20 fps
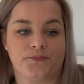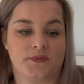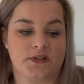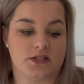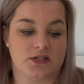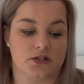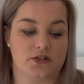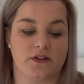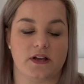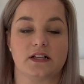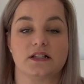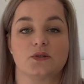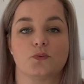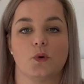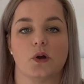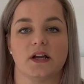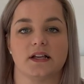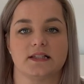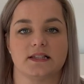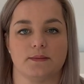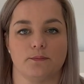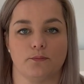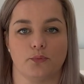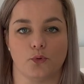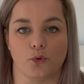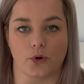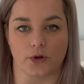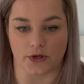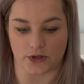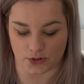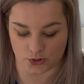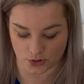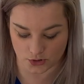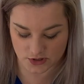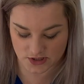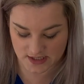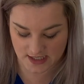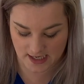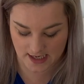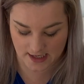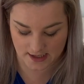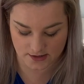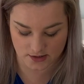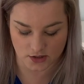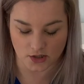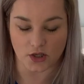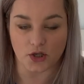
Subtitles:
So that's why it's important not to add